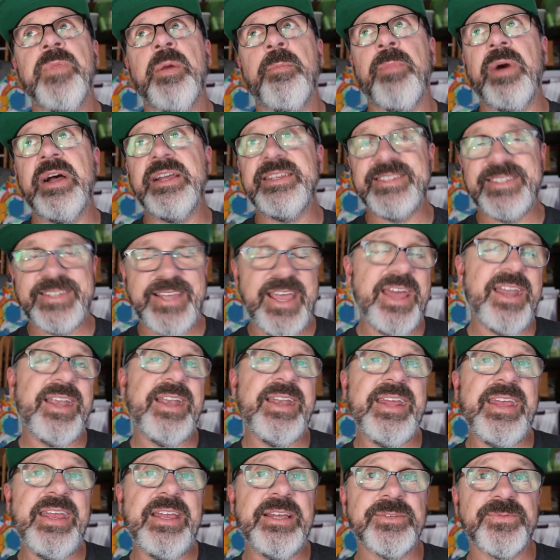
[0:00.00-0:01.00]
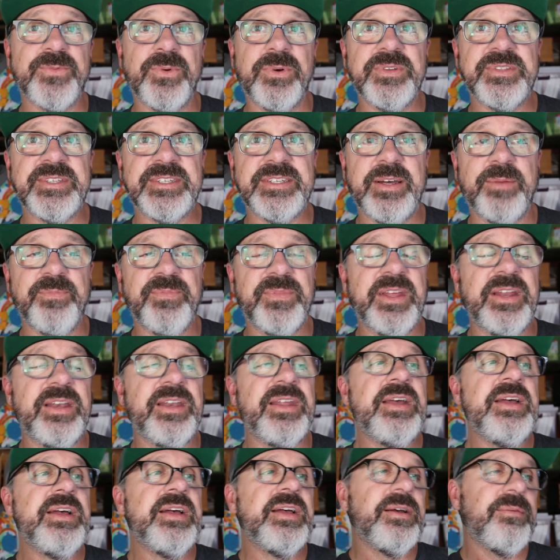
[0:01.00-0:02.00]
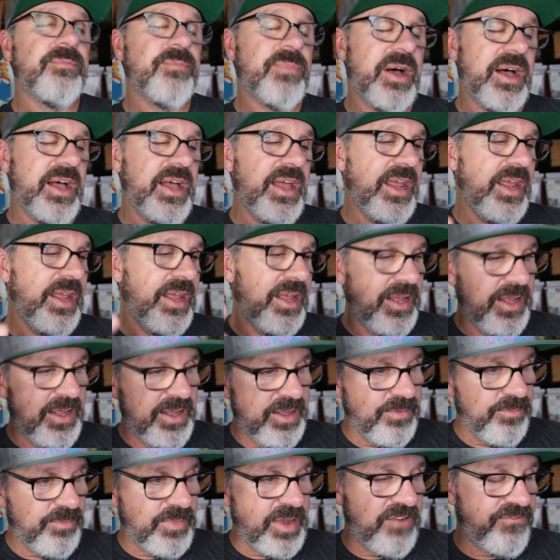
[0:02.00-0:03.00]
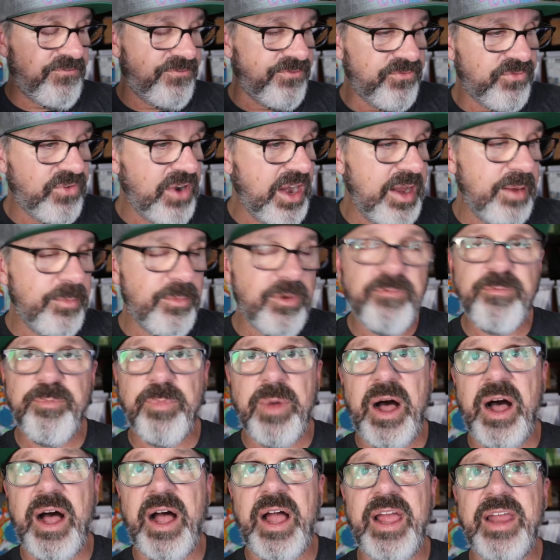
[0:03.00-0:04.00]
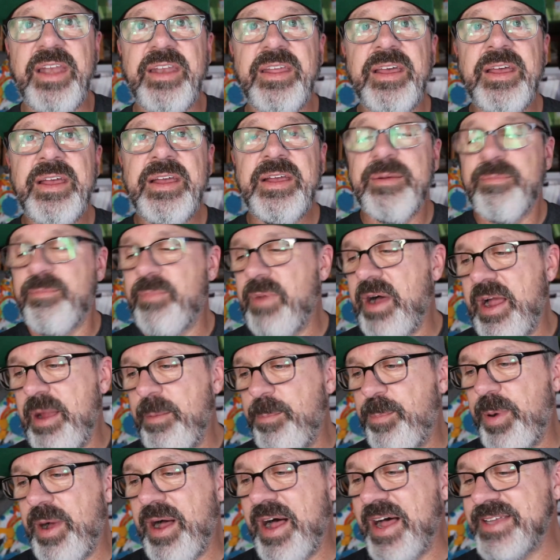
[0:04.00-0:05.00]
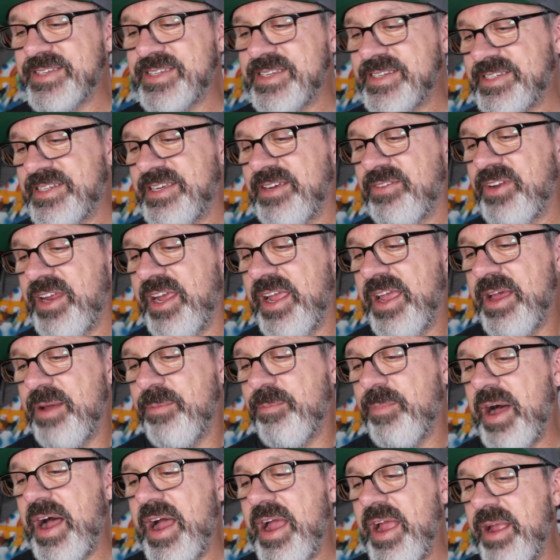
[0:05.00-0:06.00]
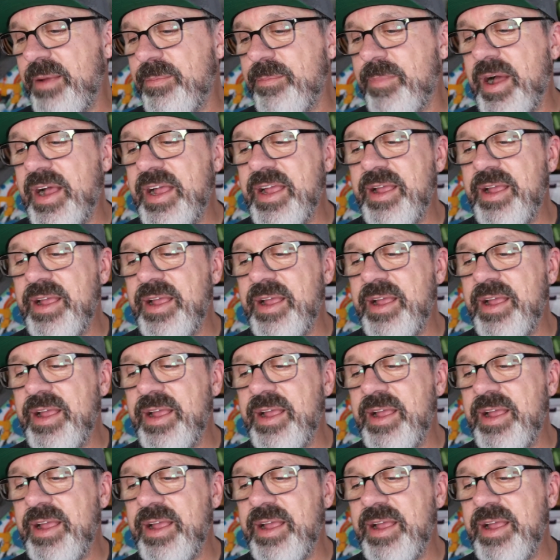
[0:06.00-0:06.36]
My sanity is worth something. My frame of mind, my positivity, my